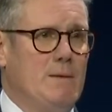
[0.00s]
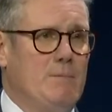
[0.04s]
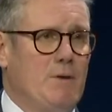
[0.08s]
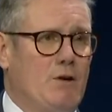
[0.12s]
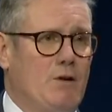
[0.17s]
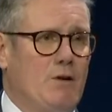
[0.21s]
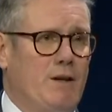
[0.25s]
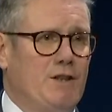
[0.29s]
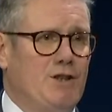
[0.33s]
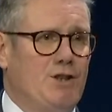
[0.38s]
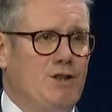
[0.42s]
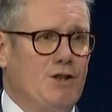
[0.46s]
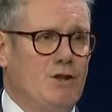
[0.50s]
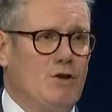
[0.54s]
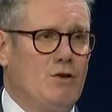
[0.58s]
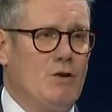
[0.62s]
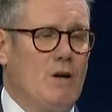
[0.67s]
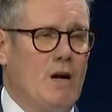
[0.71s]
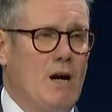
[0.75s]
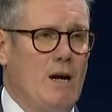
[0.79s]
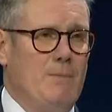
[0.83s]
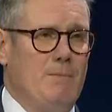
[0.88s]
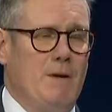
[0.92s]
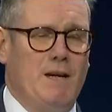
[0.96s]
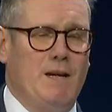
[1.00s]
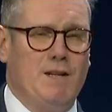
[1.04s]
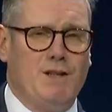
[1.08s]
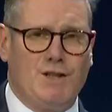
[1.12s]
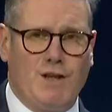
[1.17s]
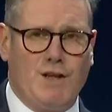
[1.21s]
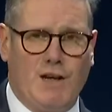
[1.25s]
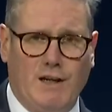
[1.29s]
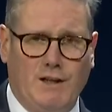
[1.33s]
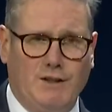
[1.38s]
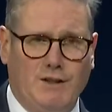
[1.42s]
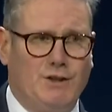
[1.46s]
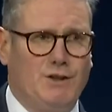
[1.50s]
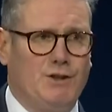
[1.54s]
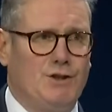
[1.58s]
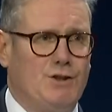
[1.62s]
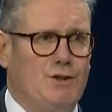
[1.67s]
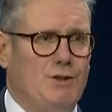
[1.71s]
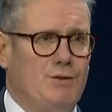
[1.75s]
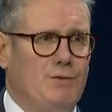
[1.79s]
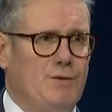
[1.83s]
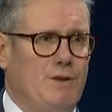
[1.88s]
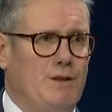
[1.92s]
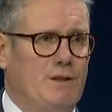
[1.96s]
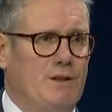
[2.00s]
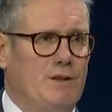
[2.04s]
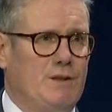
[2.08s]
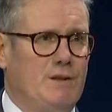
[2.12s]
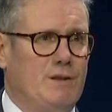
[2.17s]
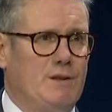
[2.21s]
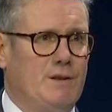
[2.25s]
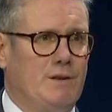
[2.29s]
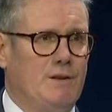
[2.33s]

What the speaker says: immigration crime intelligence unit,